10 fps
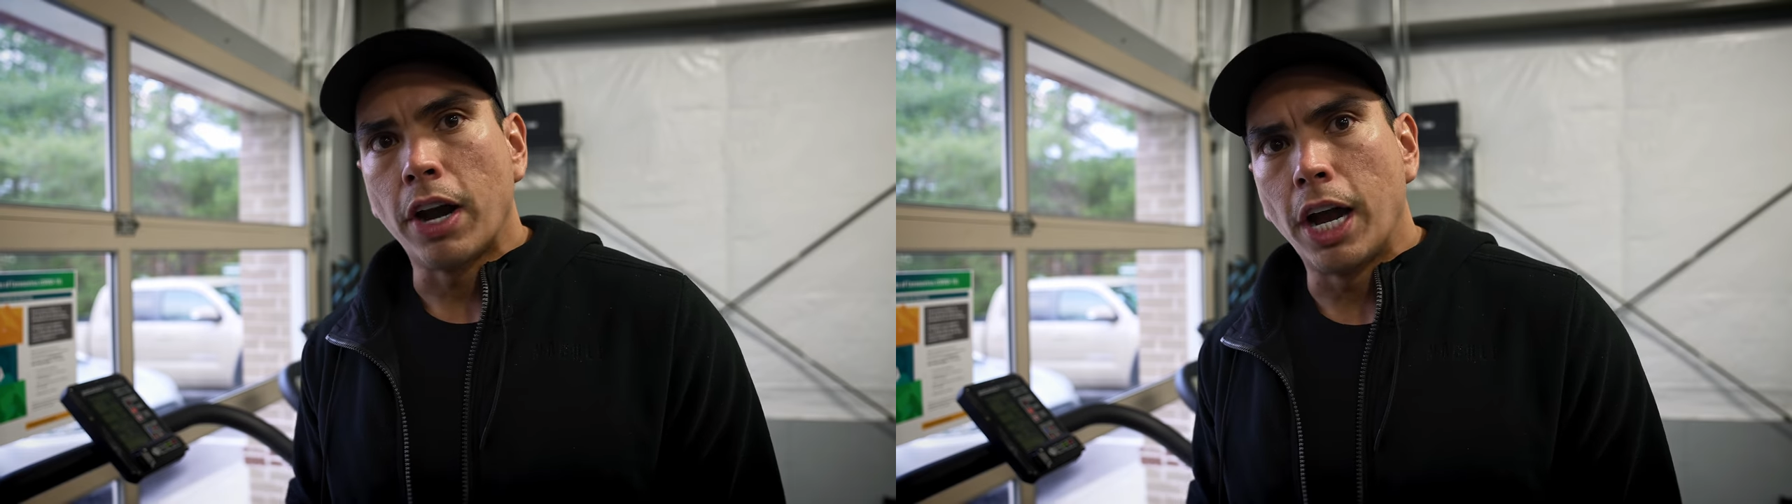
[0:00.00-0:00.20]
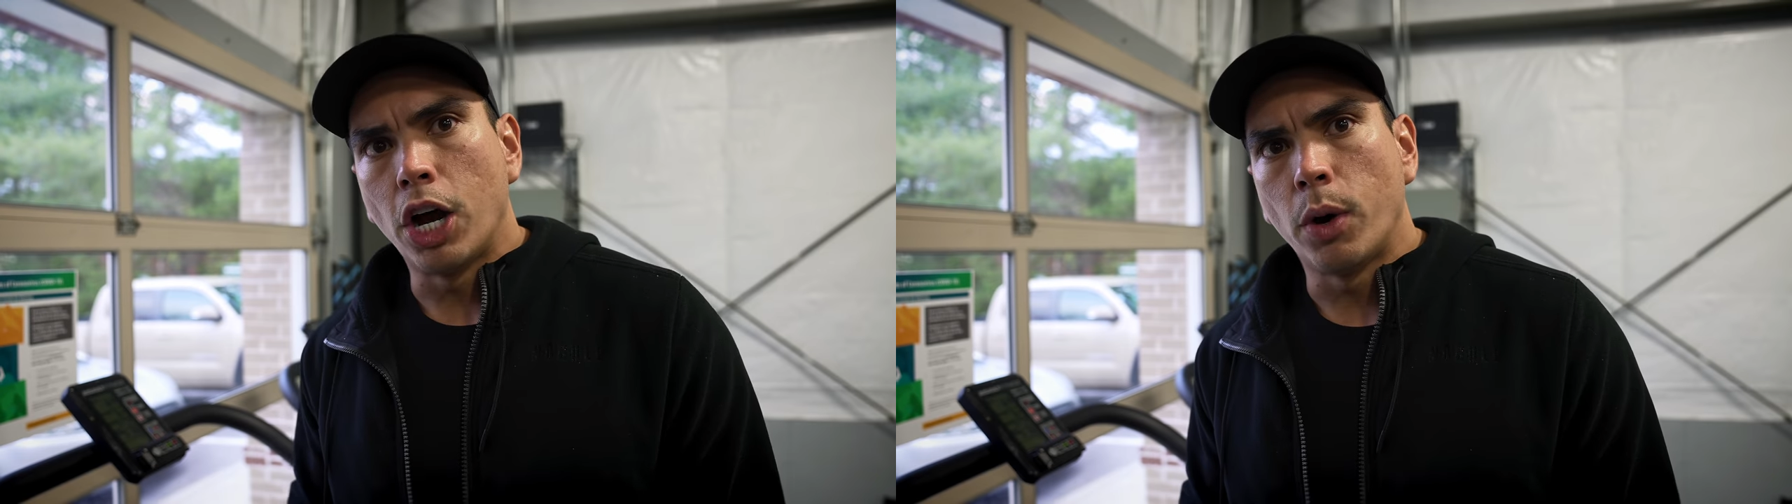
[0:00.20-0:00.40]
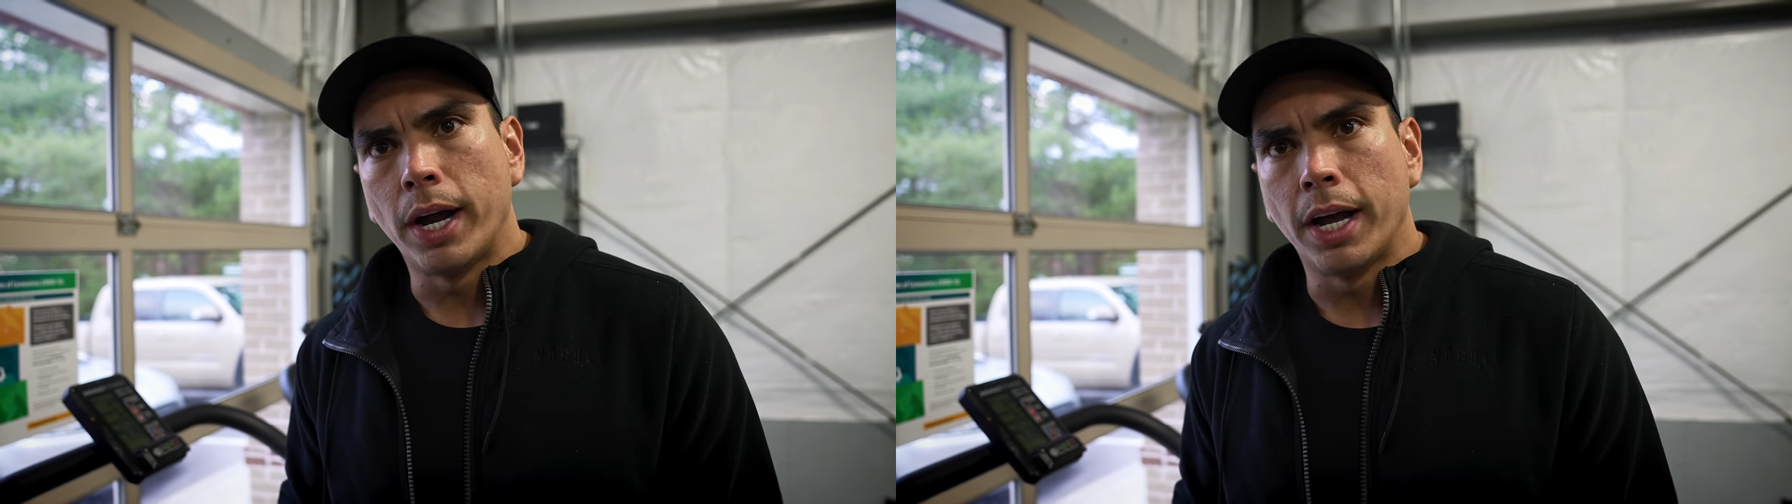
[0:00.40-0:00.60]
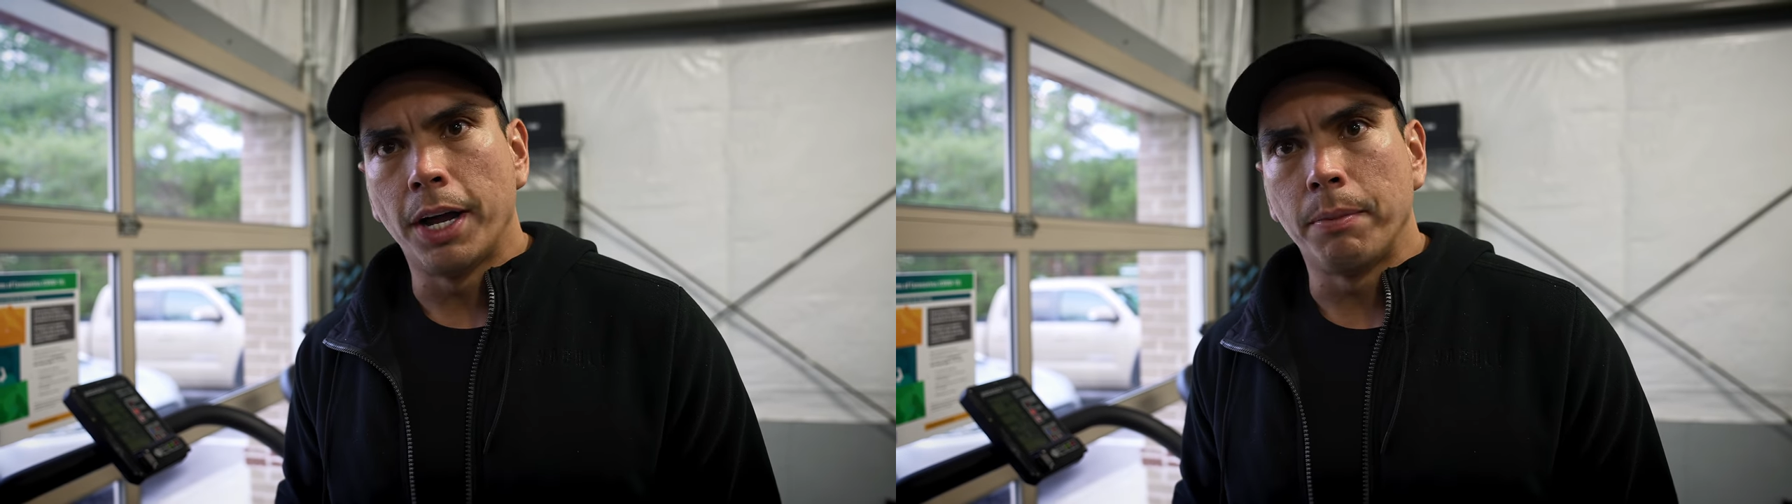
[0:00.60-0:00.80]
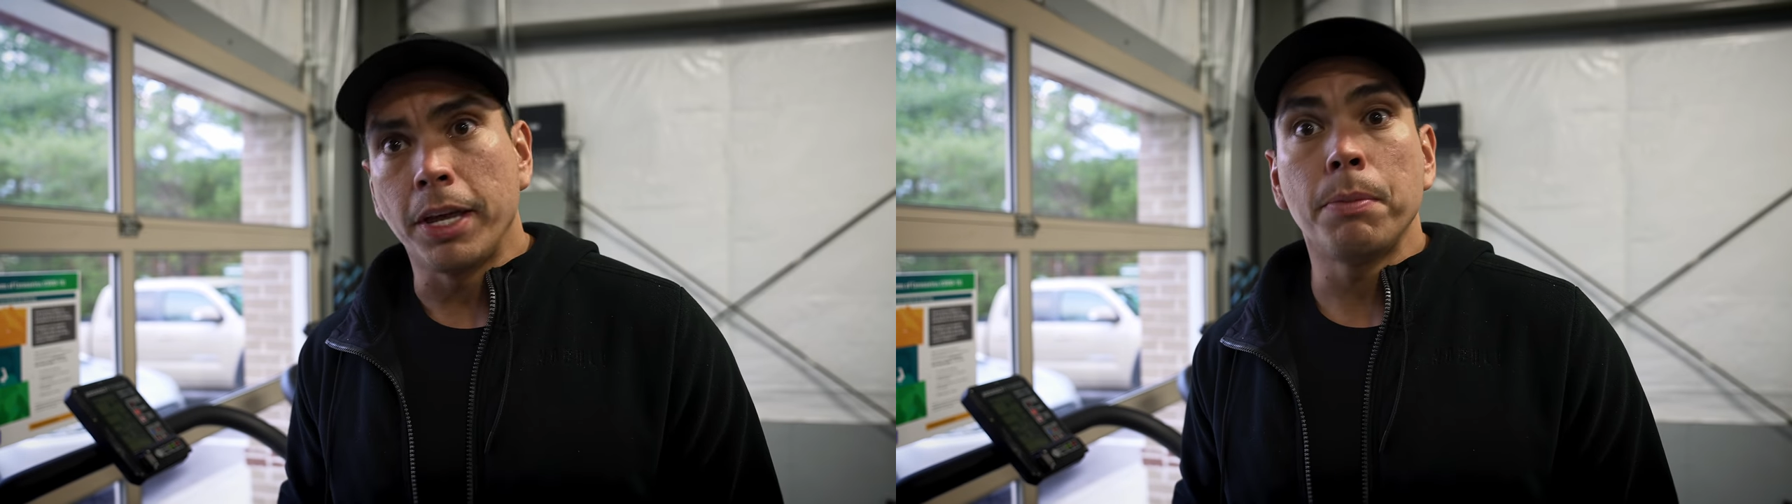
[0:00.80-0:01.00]

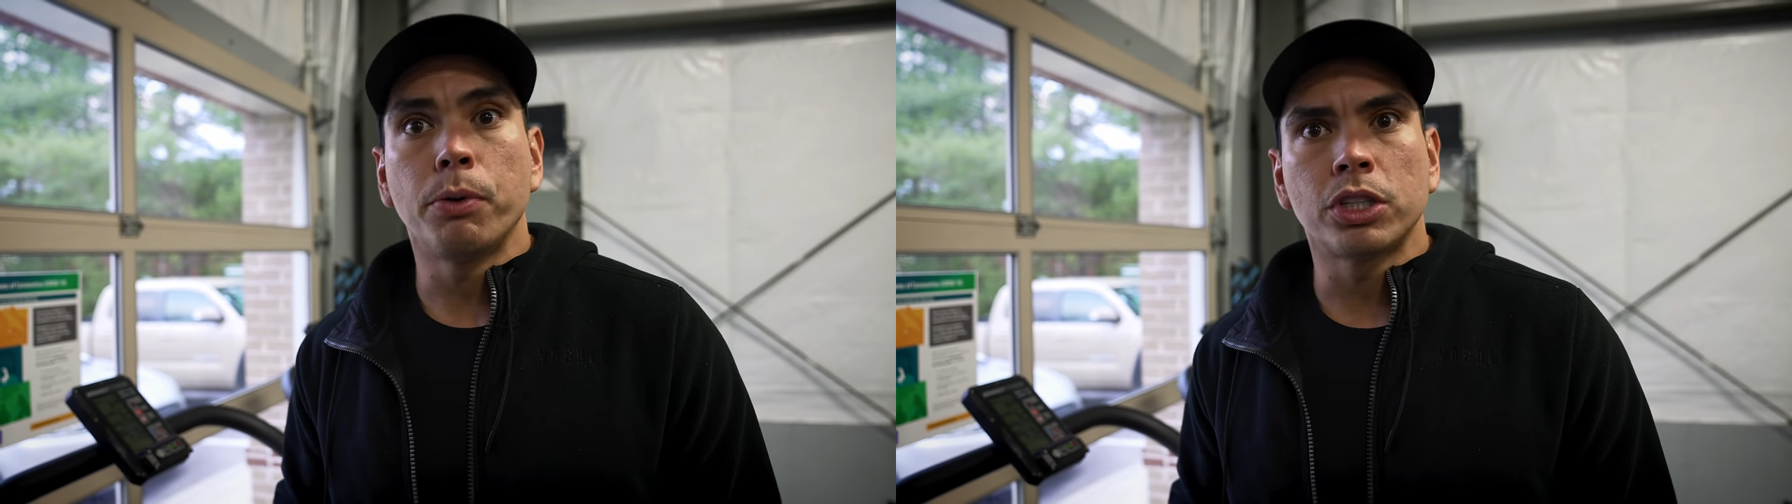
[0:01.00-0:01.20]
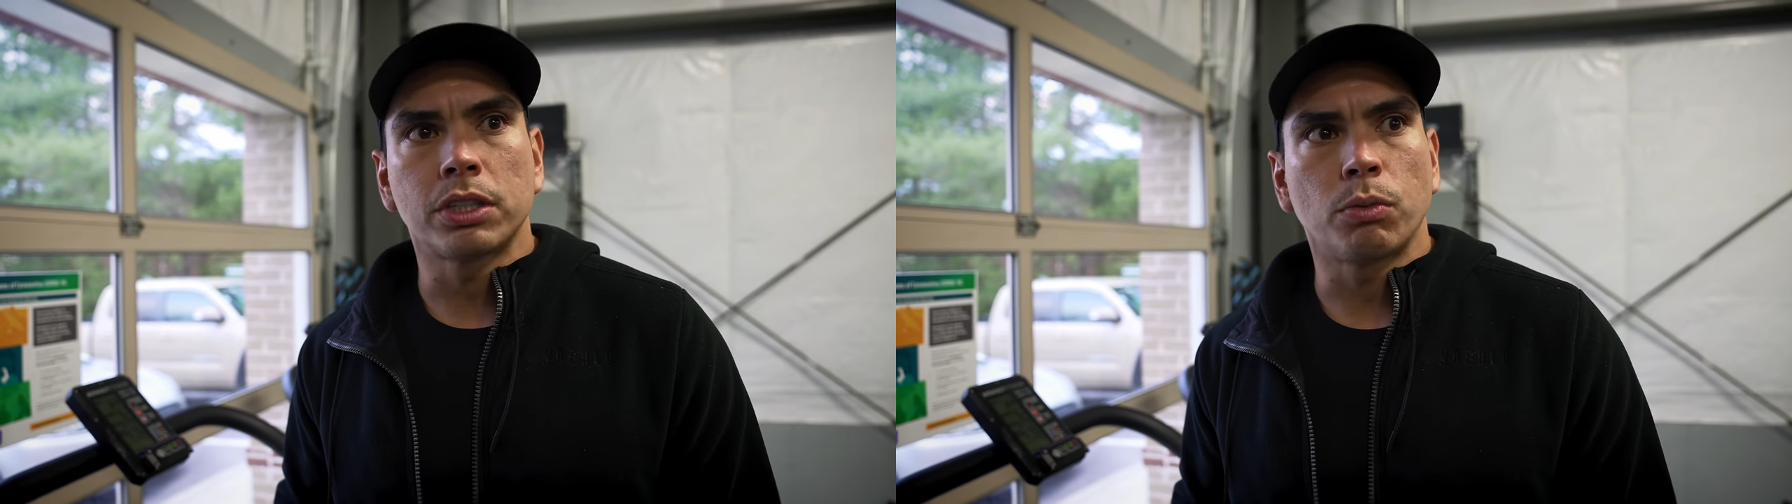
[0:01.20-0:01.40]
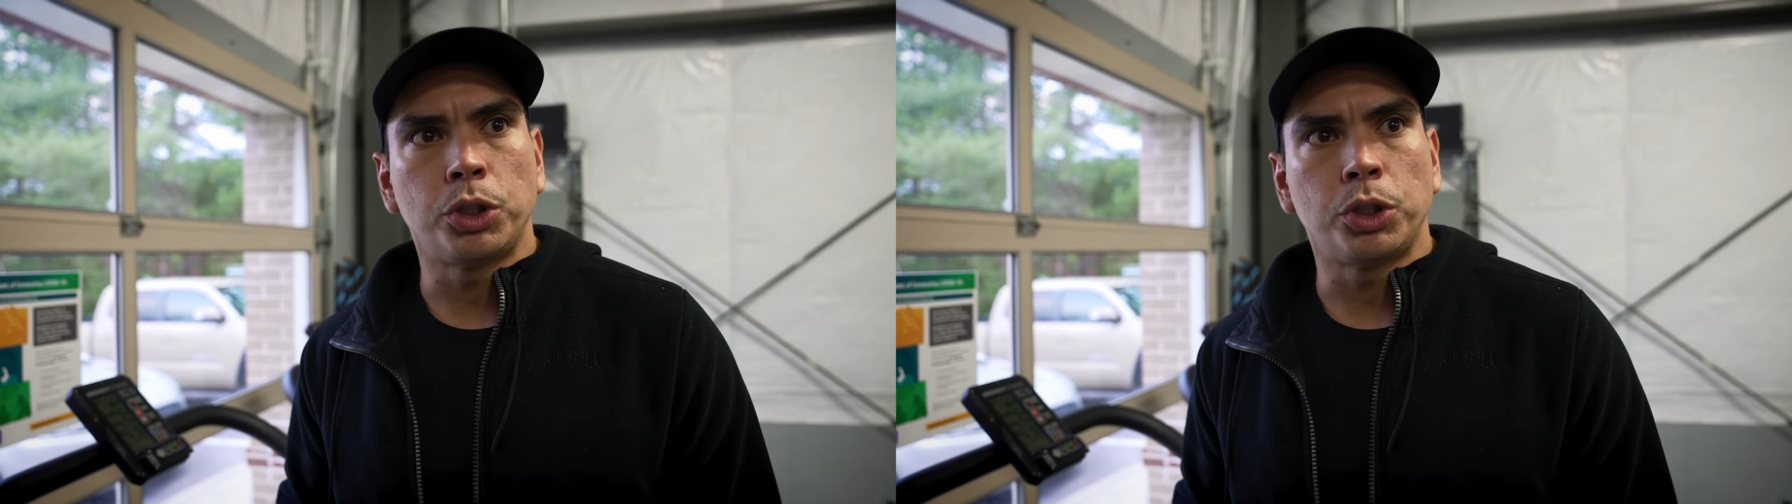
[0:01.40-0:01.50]
our ebooks,